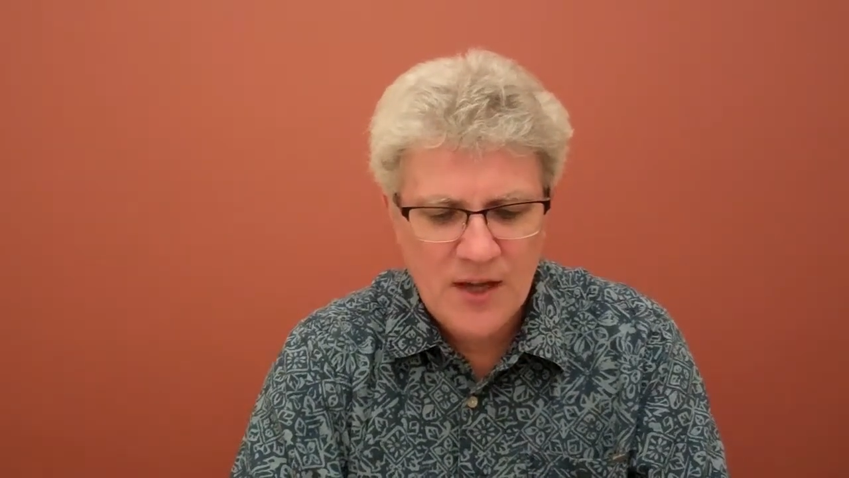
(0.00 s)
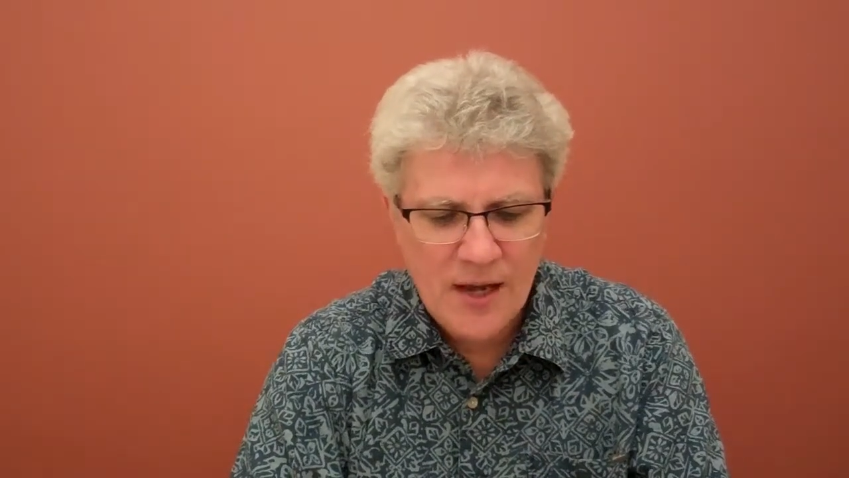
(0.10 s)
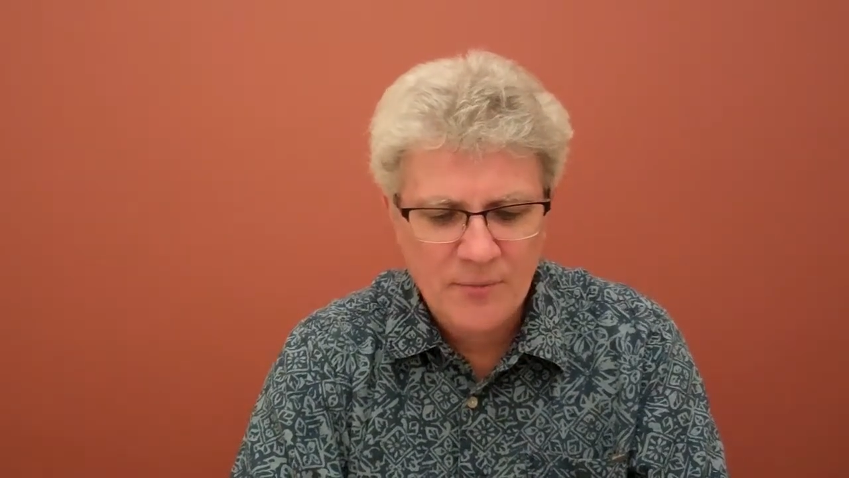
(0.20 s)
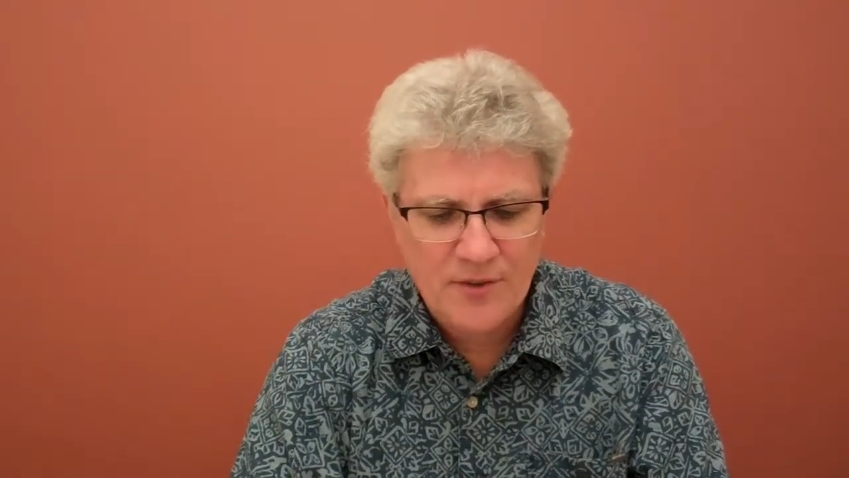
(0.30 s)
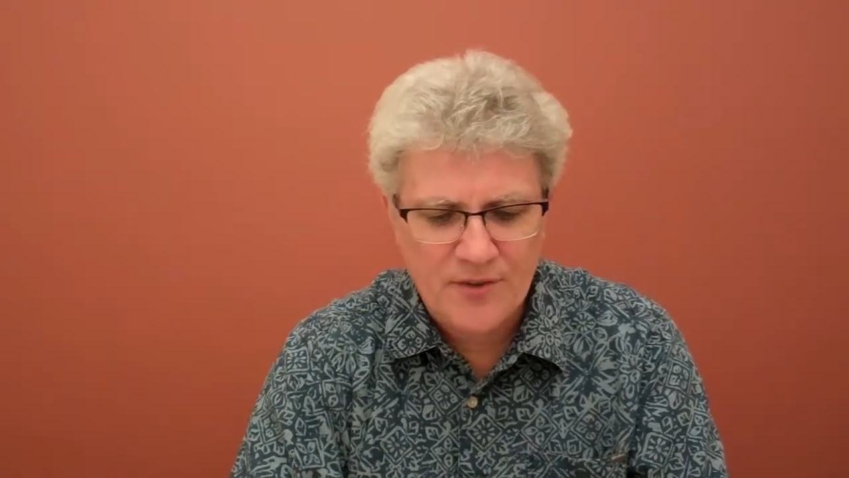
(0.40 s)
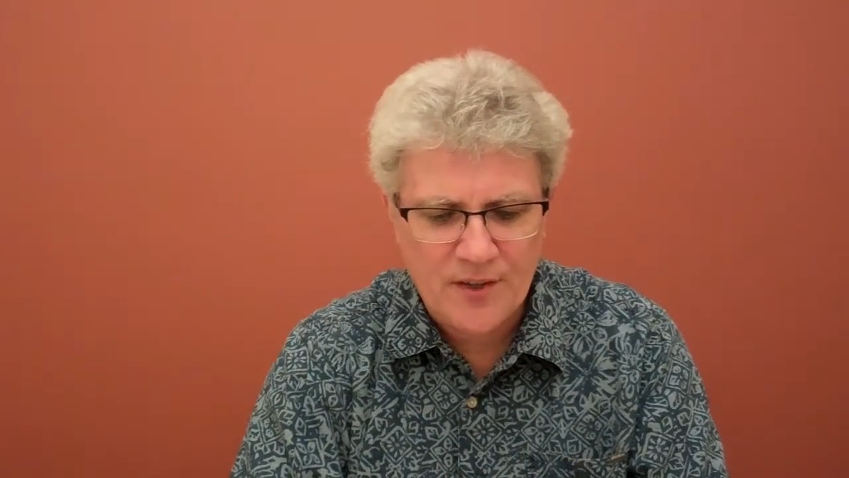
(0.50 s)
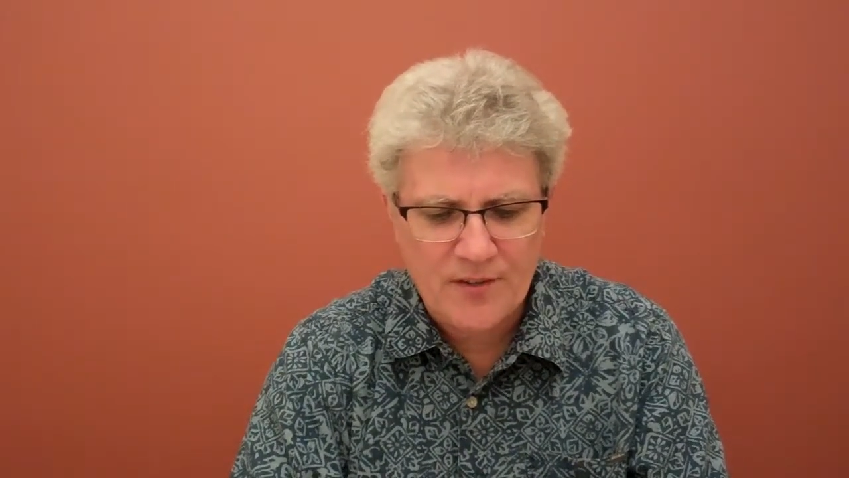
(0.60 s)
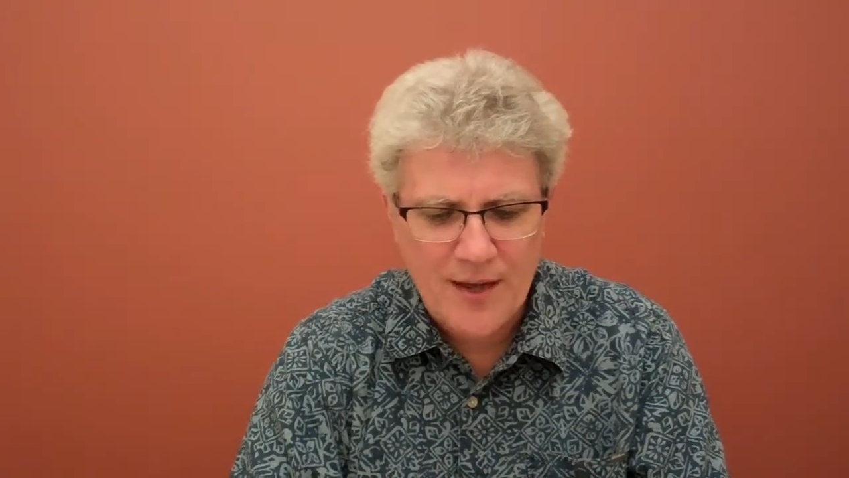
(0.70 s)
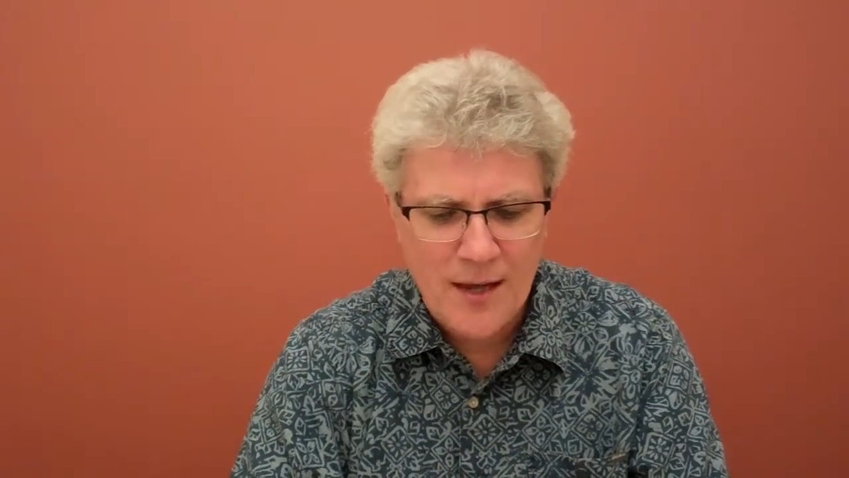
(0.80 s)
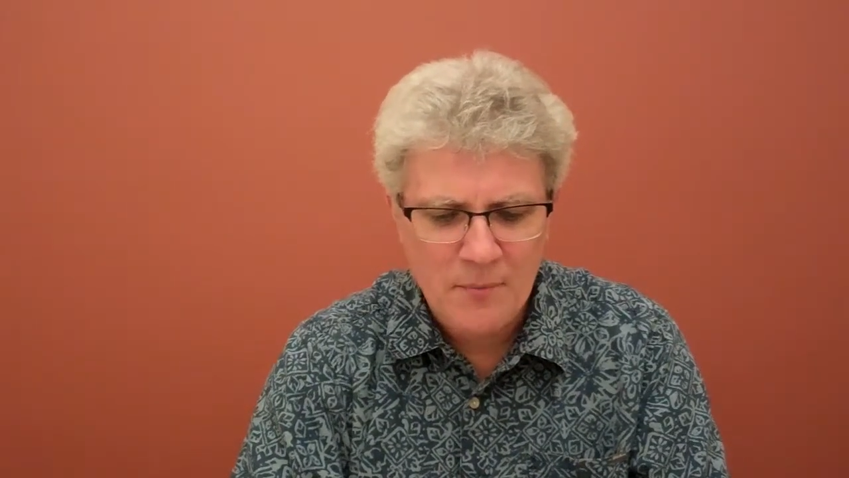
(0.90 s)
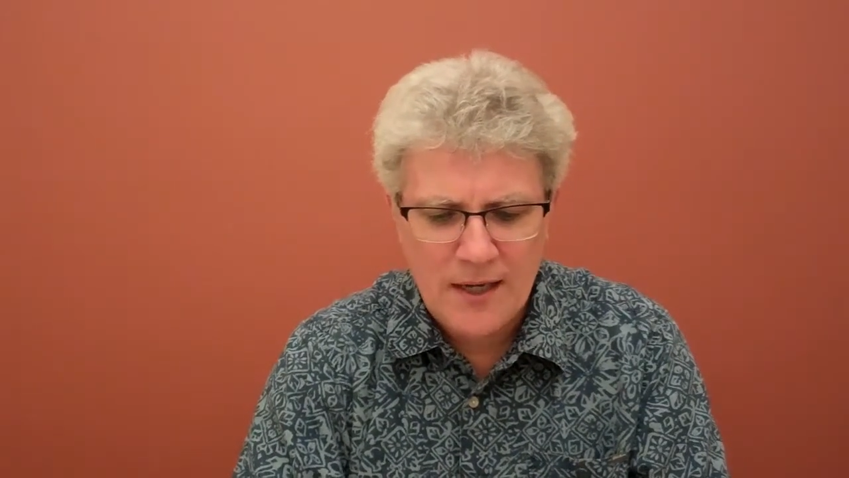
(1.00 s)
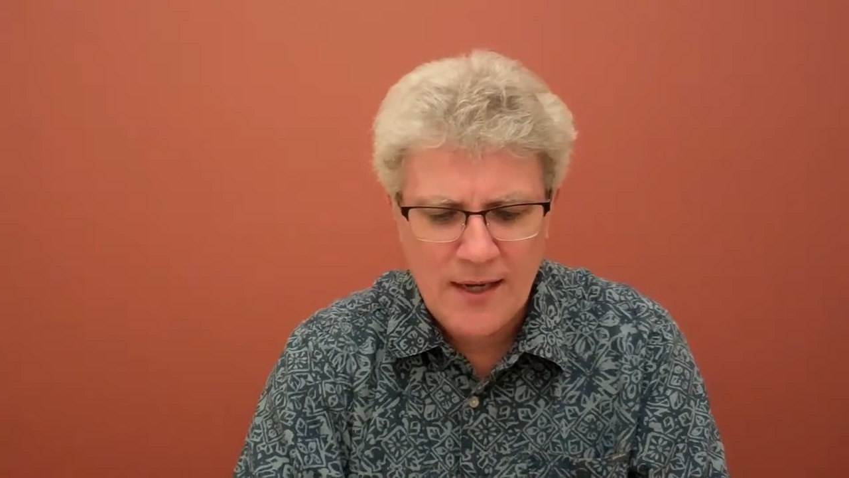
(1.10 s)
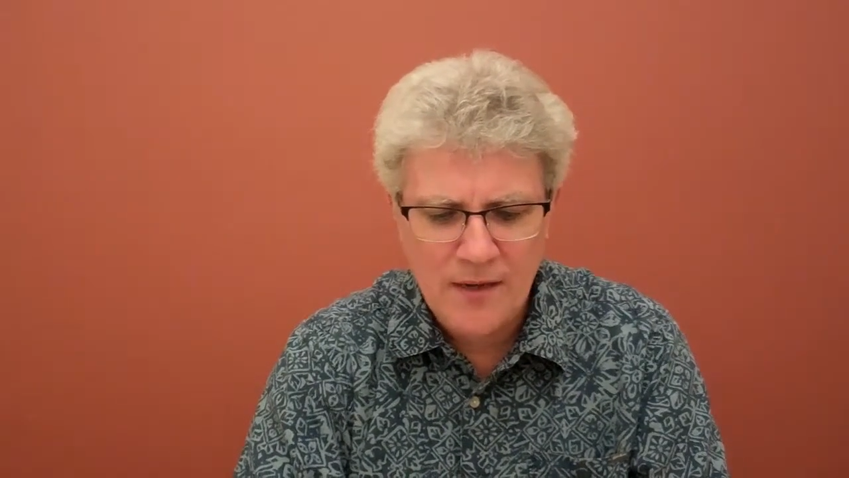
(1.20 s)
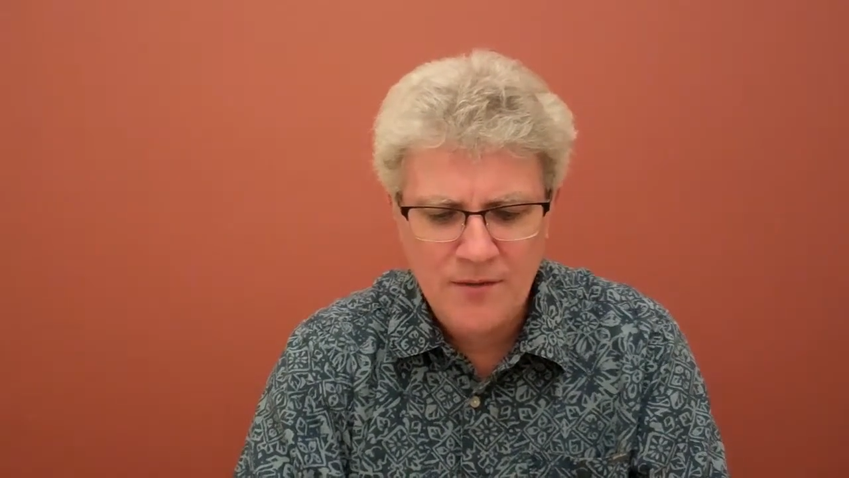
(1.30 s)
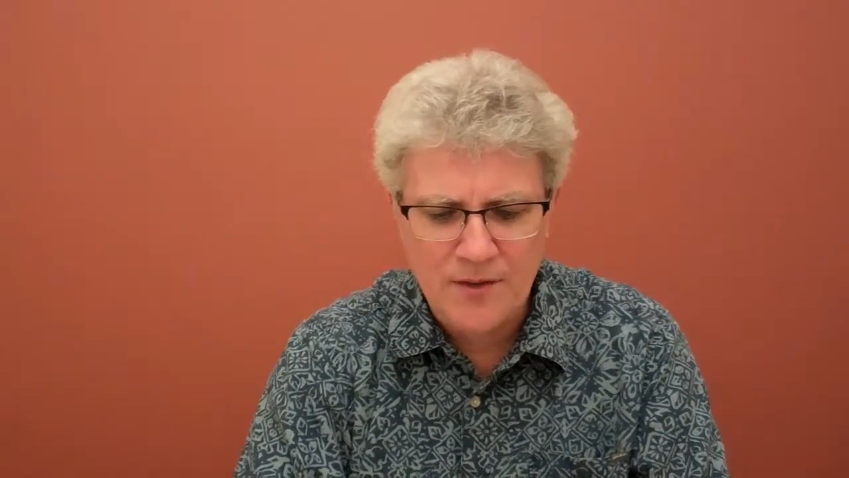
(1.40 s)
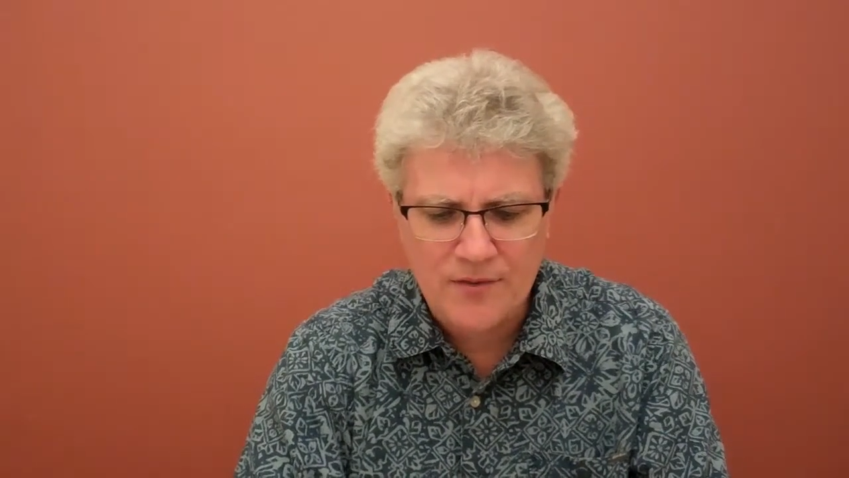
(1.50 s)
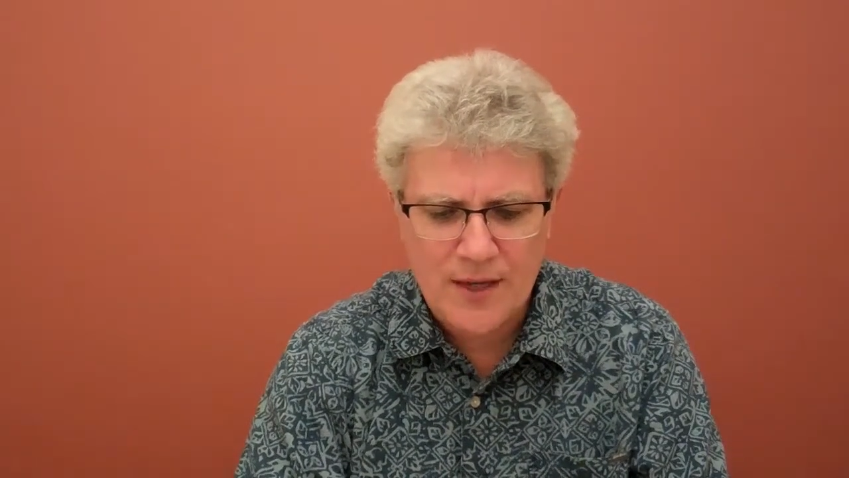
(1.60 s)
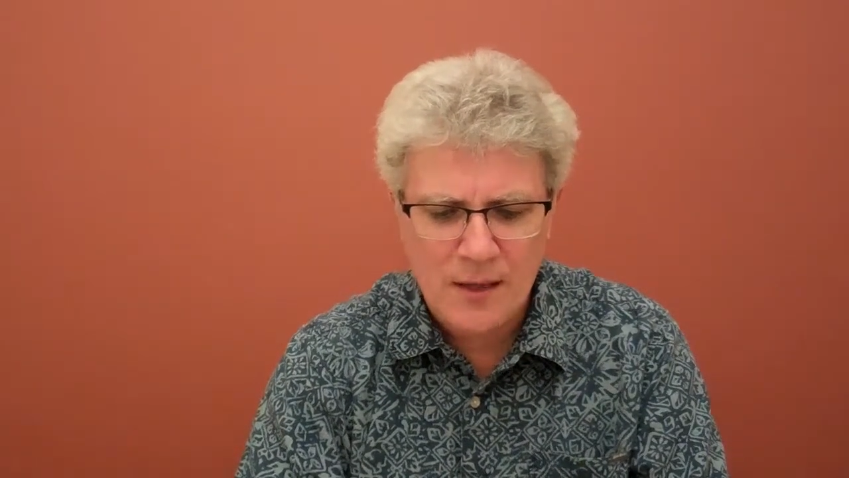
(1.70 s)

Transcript: Thompson says, I'm an atheist.